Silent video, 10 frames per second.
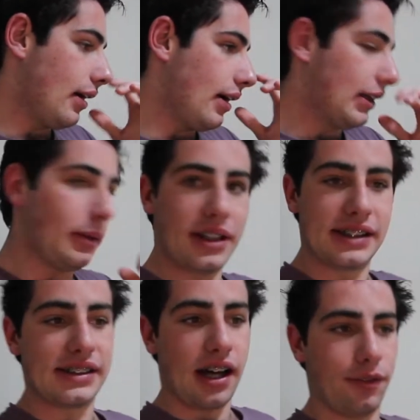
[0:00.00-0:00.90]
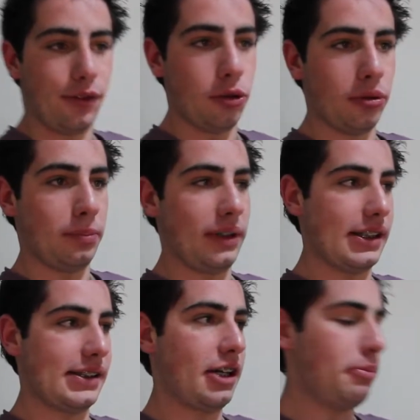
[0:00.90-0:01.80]
and then we can start filming
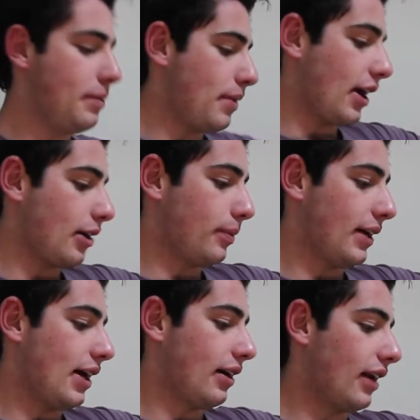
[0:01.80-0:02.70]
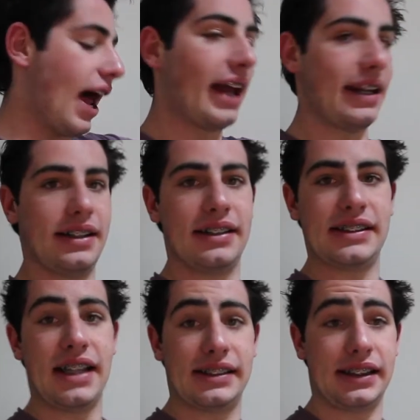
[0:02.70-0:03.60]
because he'll be back about 8 and
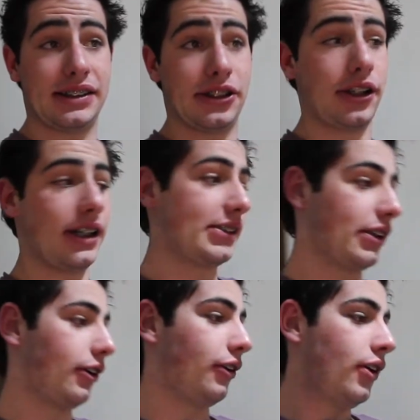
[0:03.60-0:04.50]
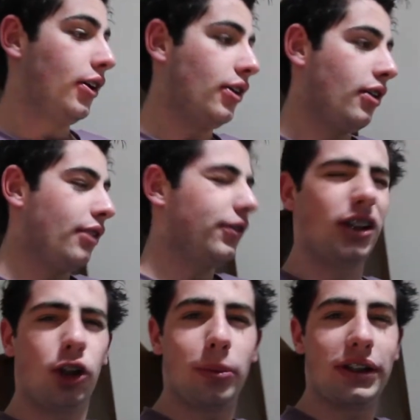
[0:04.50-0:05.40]
it's now 6:30, so I've got
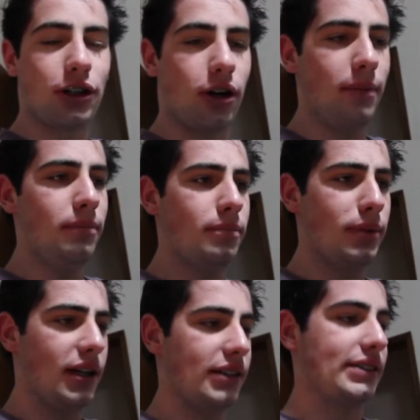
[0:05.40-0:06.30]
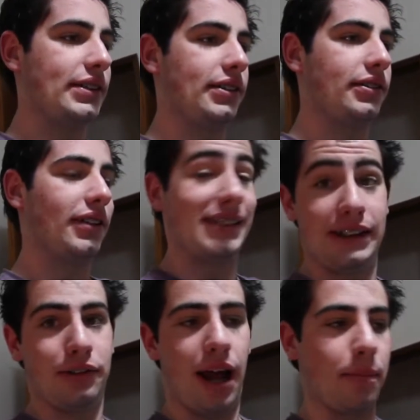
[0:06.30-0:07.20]
a little bit of time, but let's
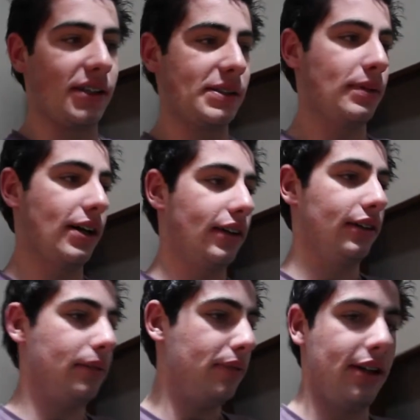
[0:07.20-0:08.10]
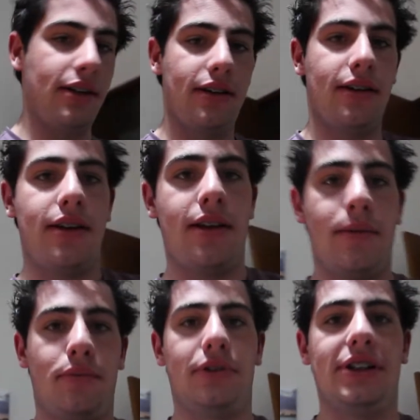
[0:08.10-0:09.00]
see what happens. But let me
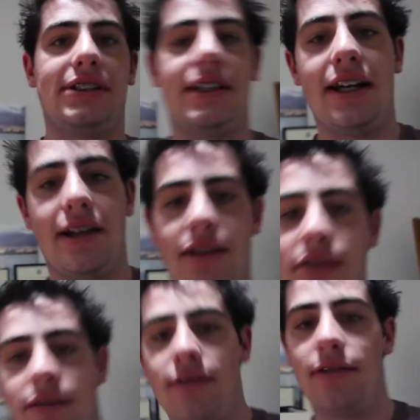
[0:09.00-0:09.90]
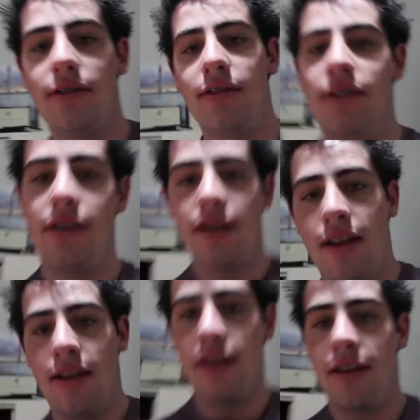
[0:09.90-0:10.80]
put this down.
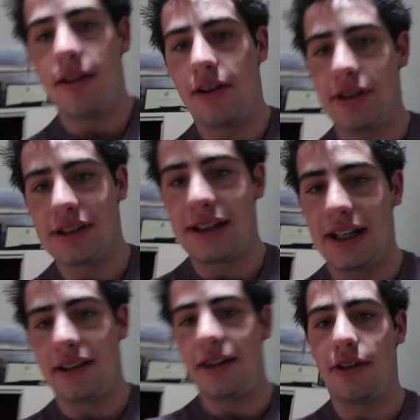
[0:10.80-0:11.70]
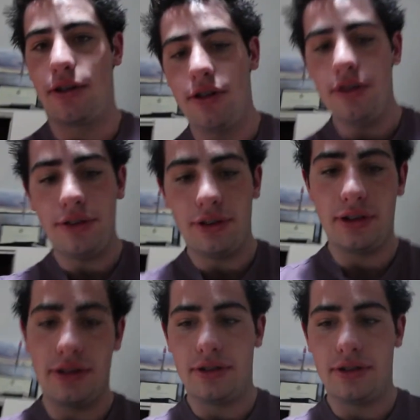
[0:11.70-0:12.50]
I'll just take that off.